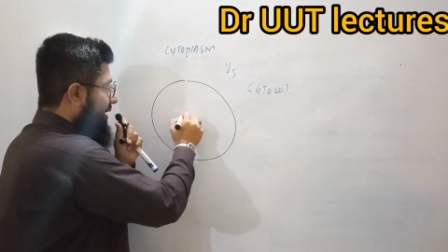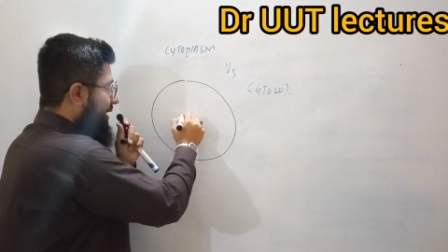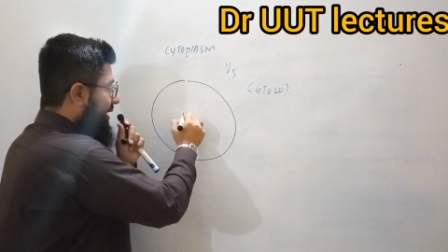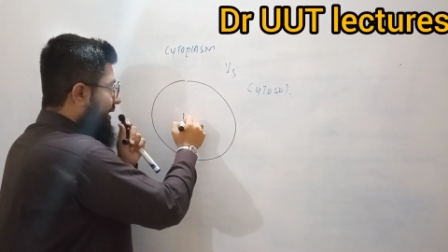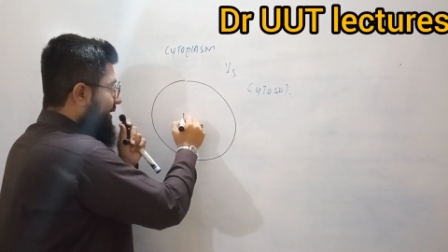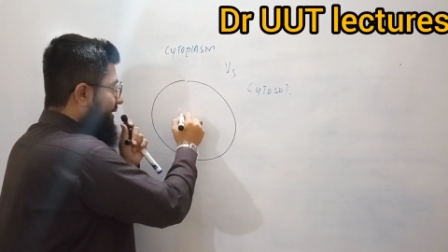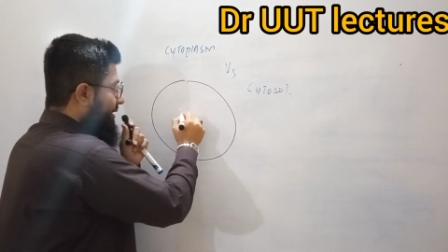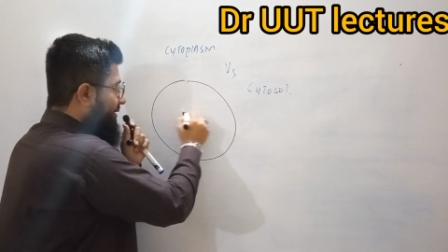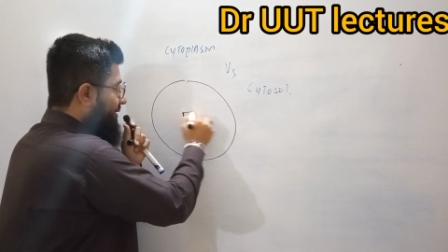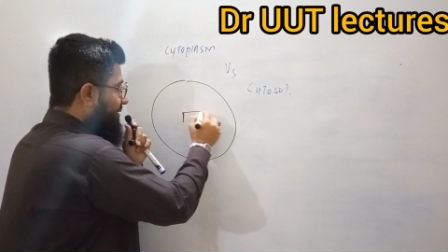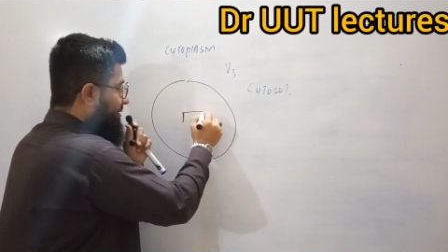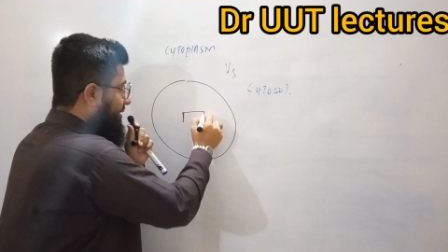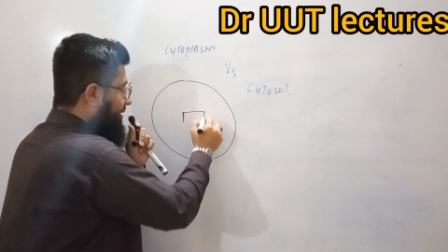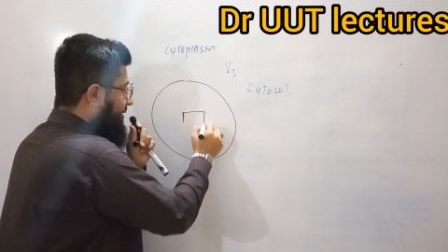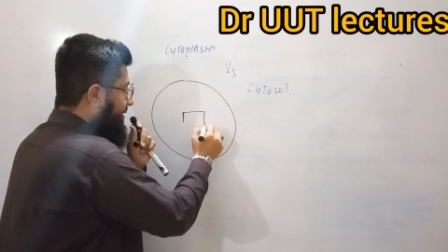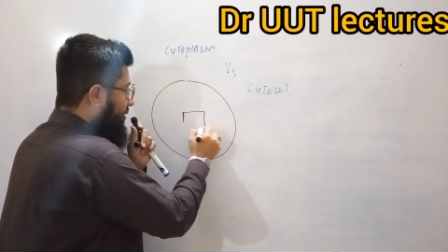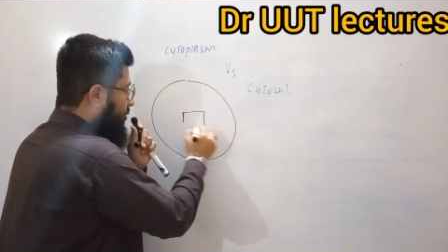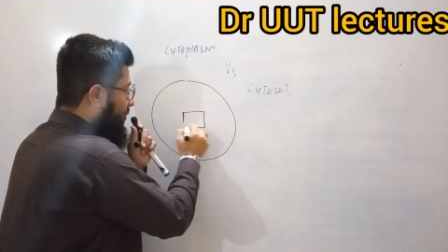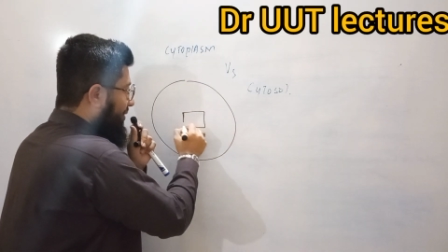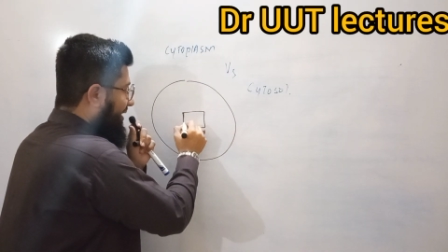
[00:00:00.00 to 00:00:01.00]
And in the
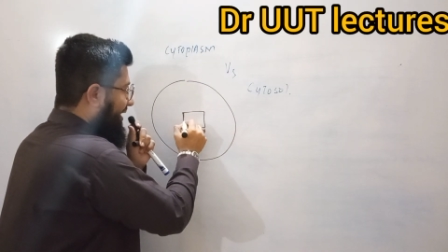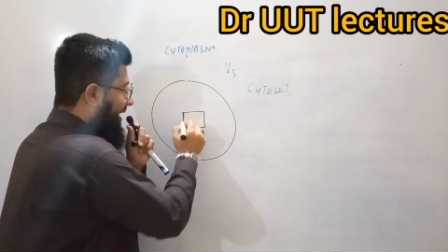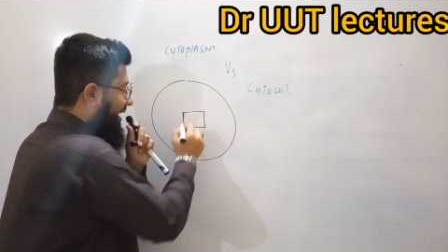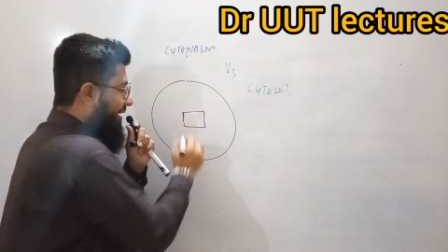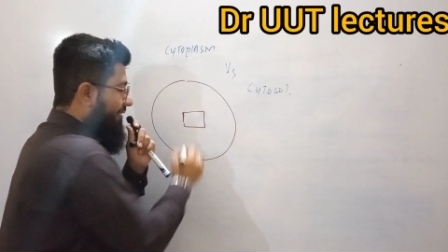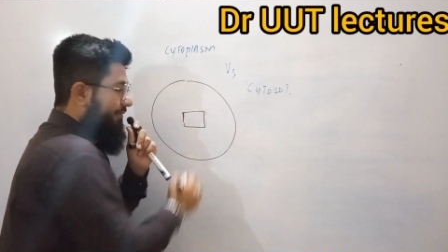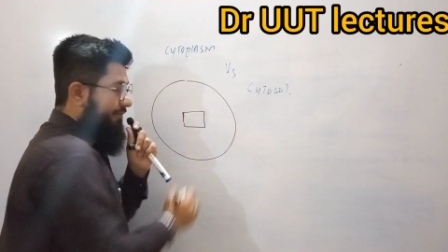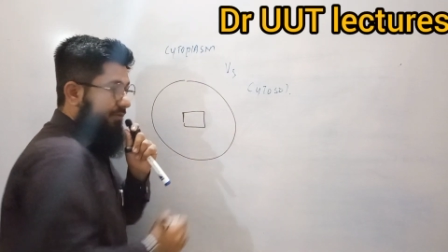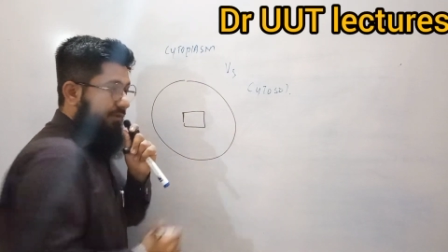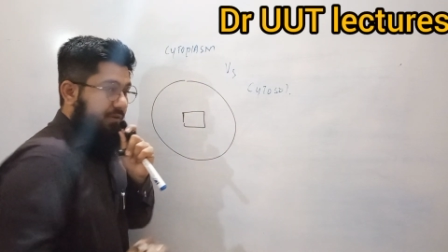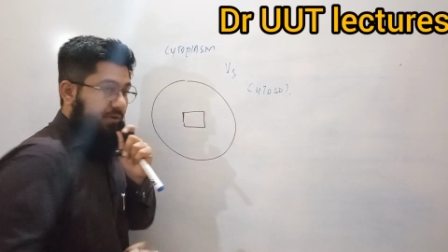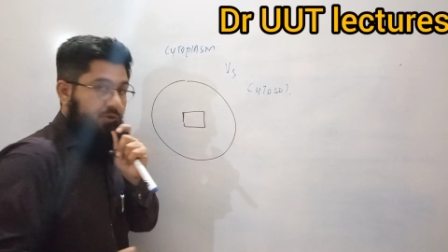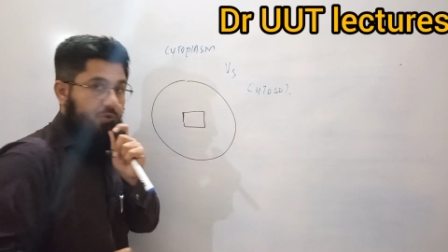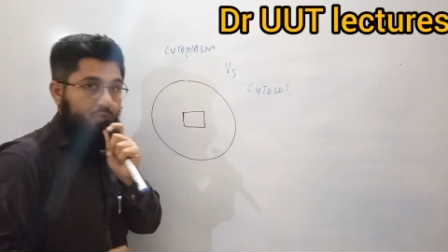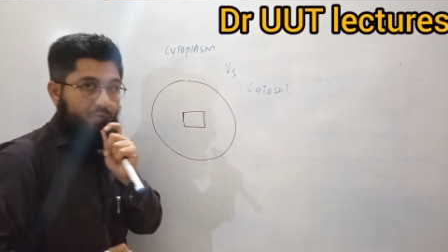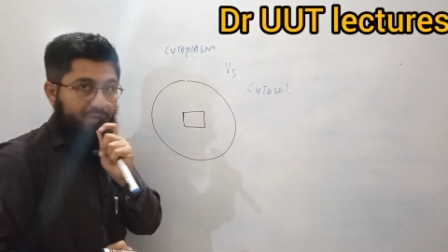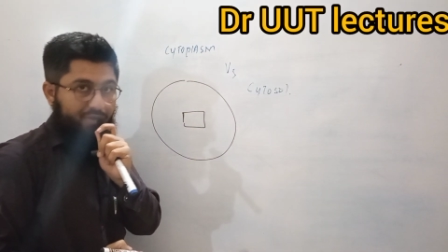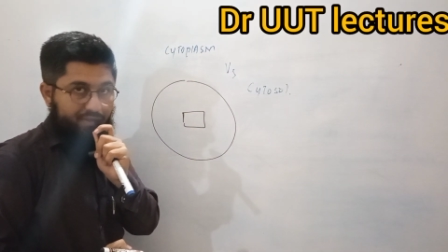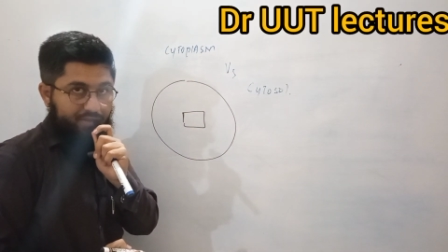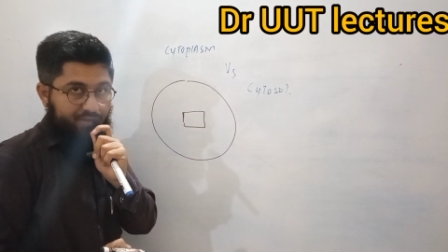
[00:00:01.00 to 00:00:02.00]
center, we have
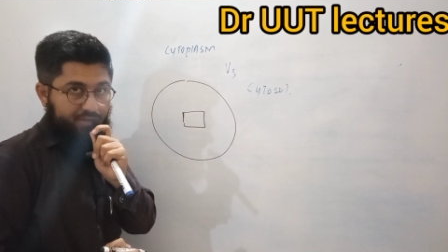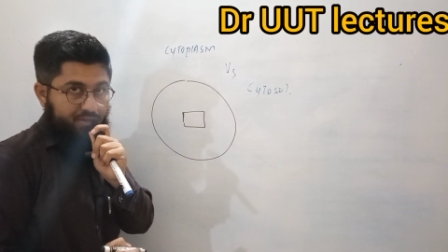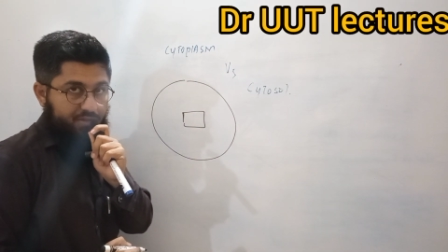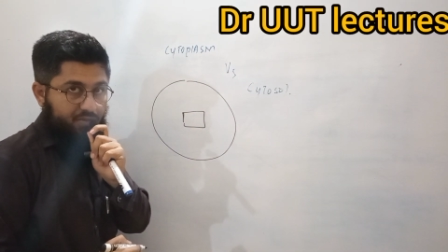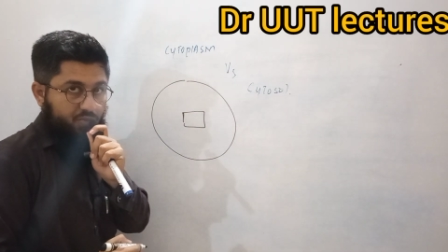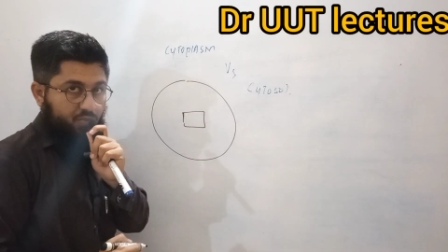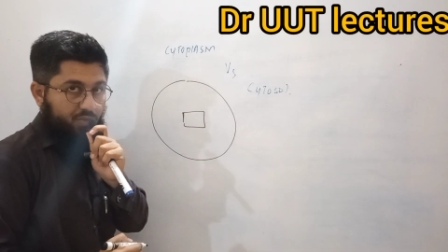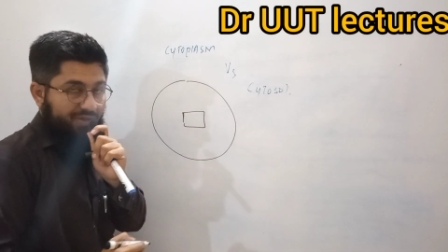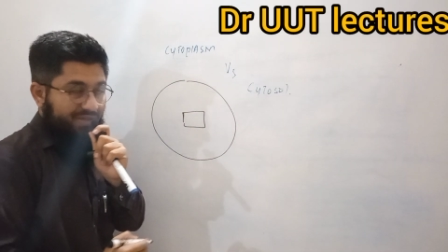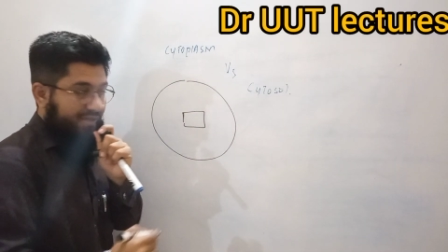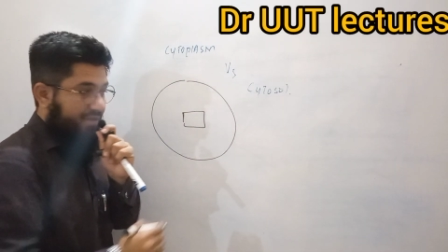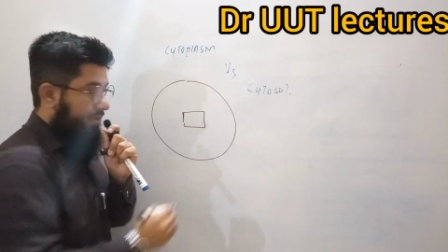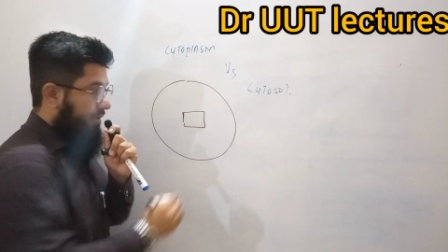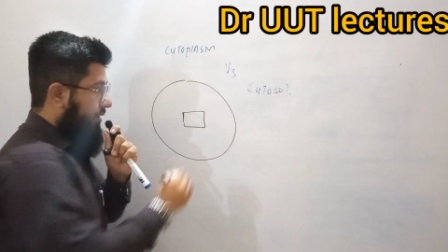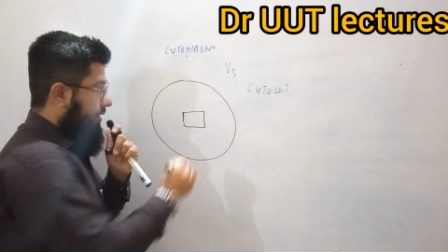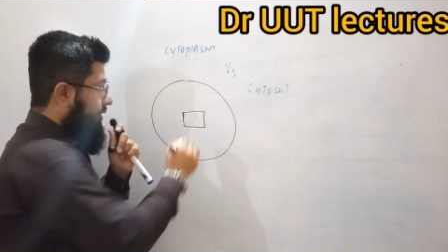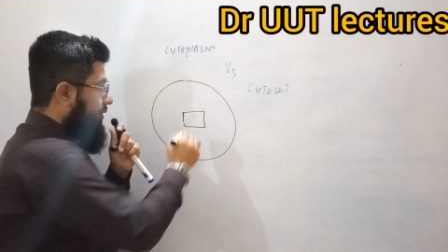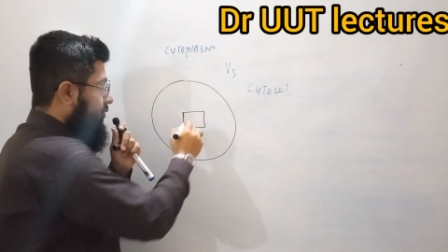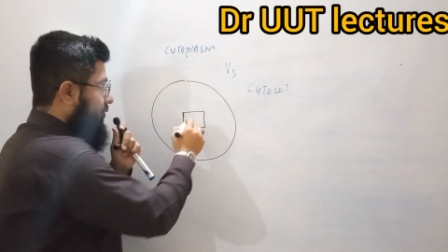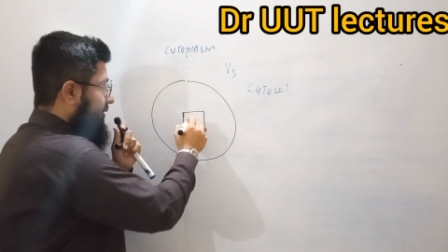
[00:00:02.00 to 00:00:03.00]
nucleus. What?
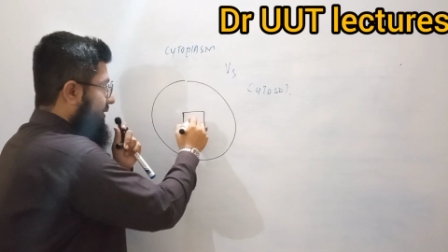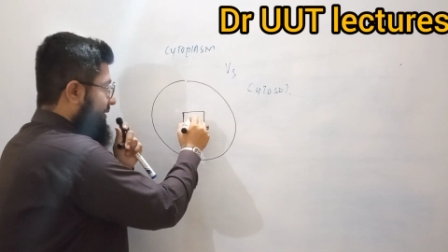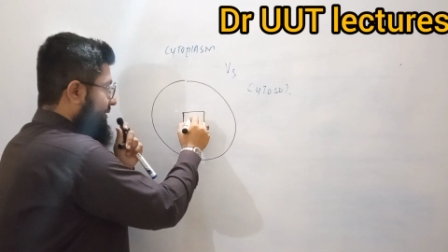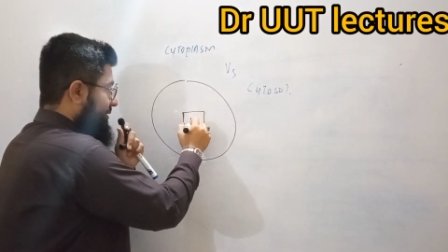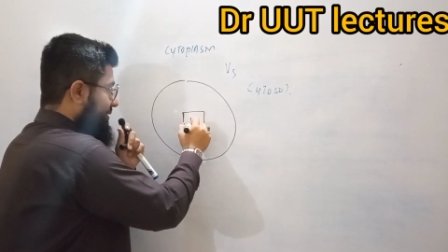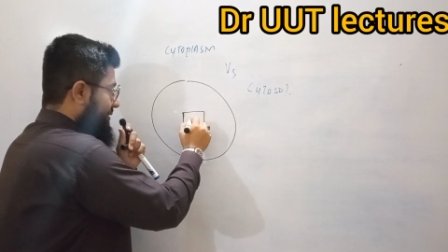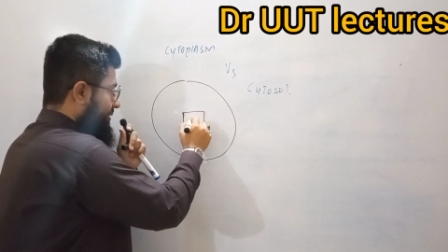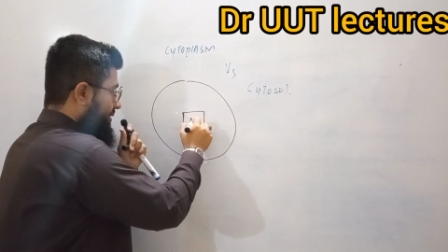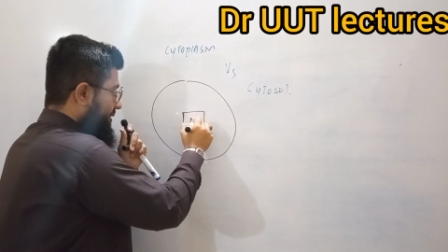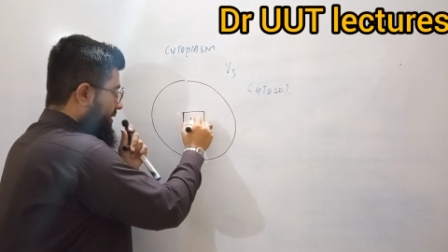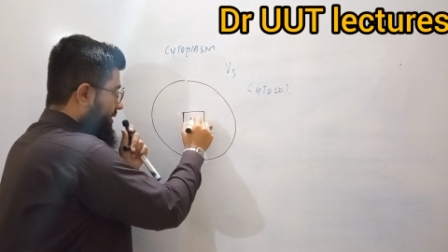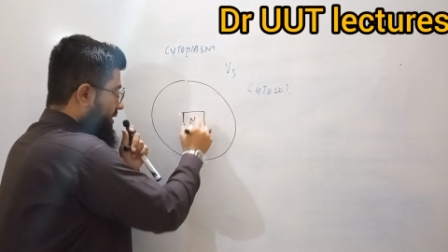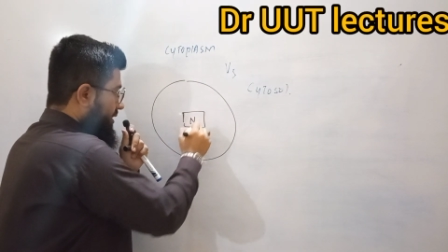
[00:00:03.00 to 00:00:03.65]
Nucleus.